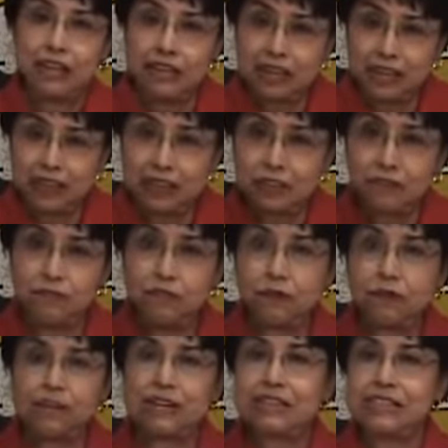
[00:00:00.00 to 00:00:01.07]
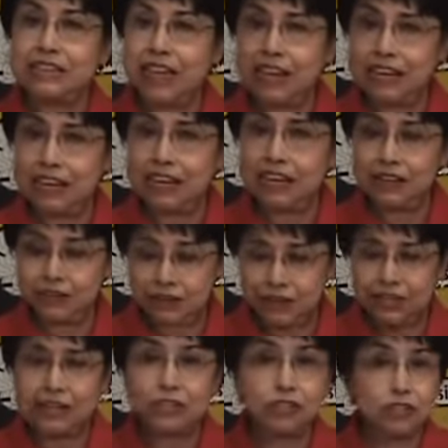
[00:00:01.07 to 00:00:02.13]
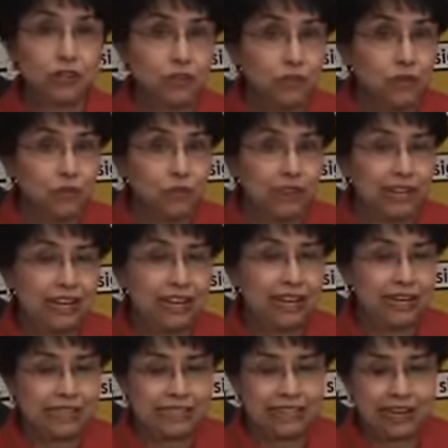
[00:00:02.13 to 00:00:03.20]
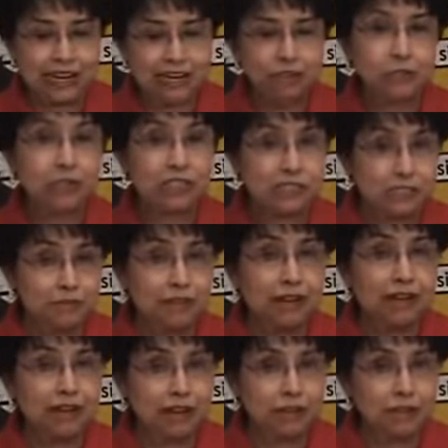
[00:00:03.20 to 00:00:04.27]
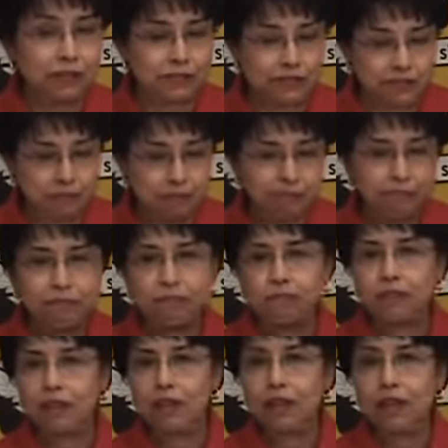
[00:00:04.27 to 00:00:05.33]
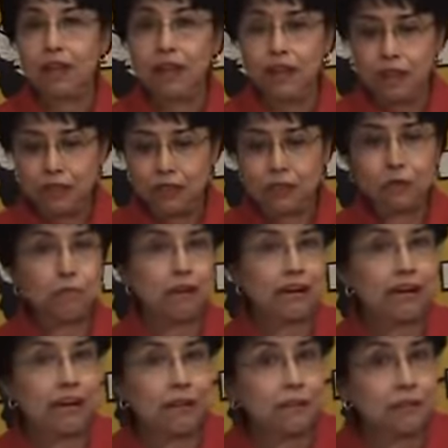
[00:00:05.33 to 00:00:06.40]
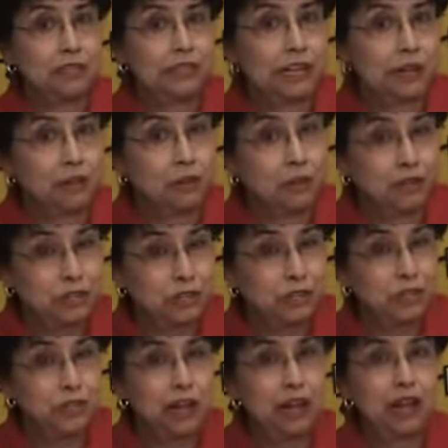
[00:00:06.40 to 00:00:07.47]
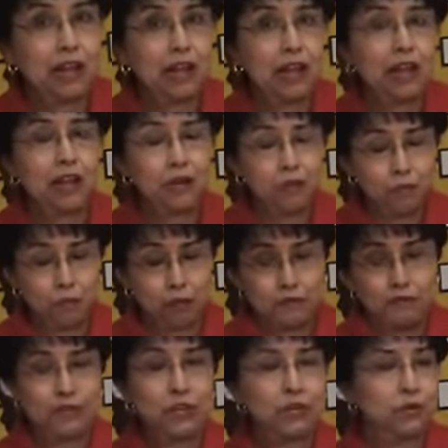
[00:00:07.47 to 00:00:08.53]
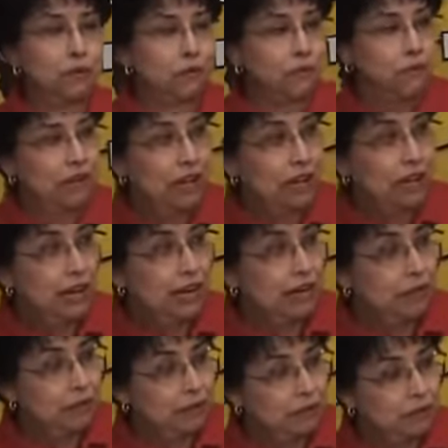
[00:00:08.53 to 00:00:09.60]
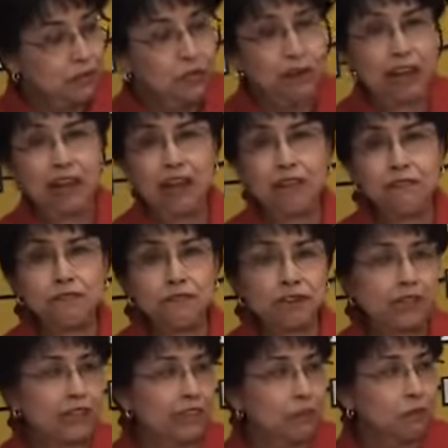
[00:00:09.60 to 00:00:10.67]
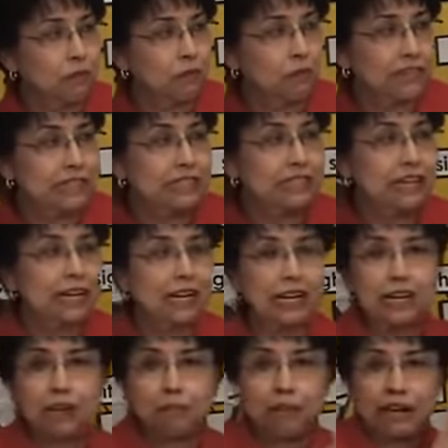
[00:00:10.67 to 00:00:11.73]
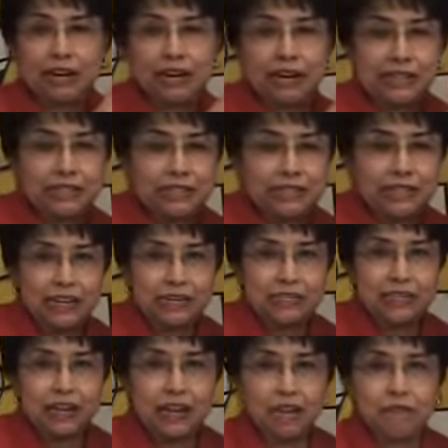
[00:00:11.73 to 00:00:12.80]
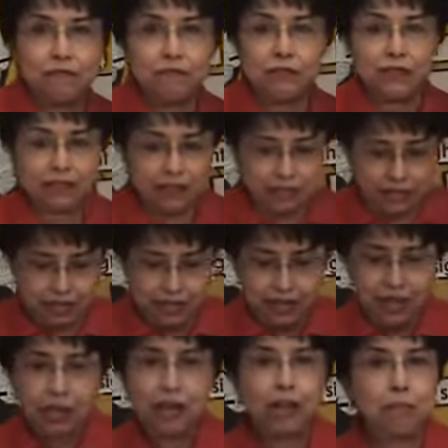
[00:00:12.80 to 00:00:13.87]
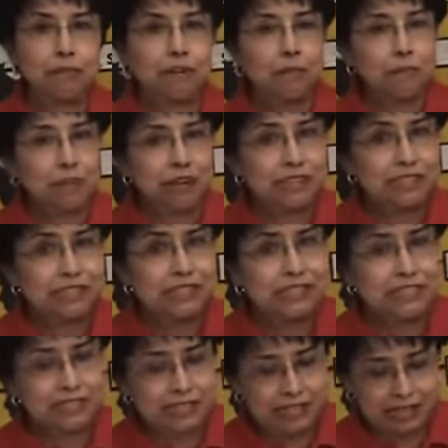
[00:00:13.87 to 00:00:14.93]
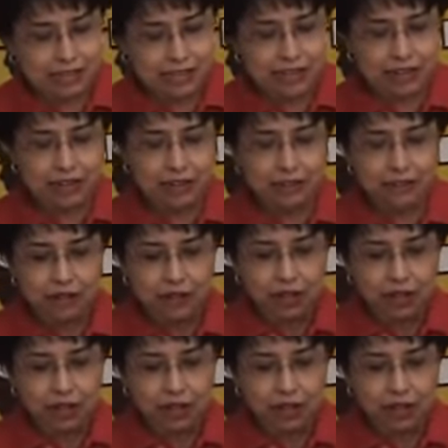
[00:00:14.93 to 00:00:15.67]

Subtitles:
get their focus, and get their attention through the insect, which is my novelty. Through my novelty, I'm going to review. Let's review everything we've been studying about insects, everything. How many parts does an insect have?